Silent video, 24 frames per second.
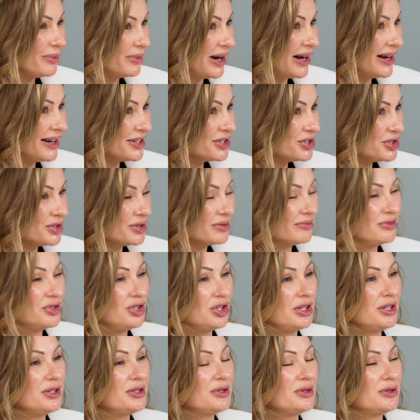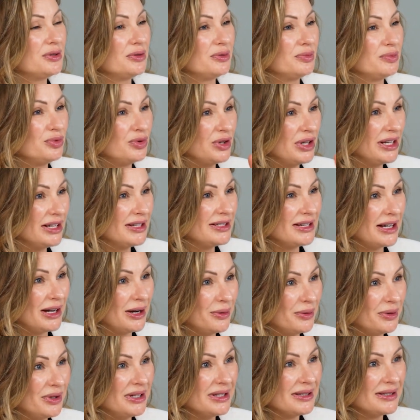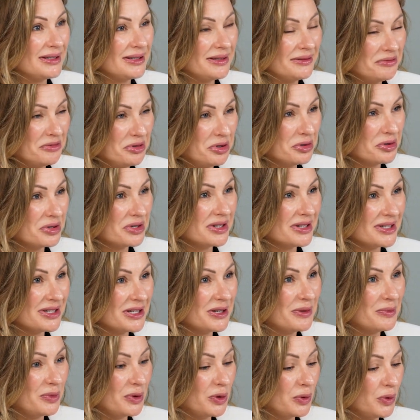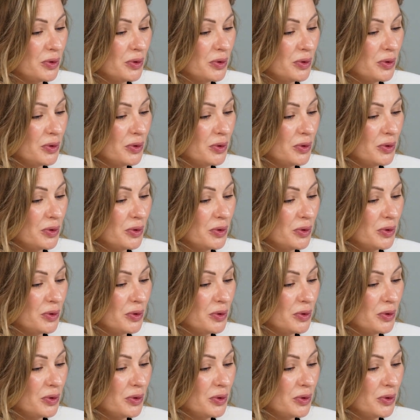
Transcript: much, just to break down it using simple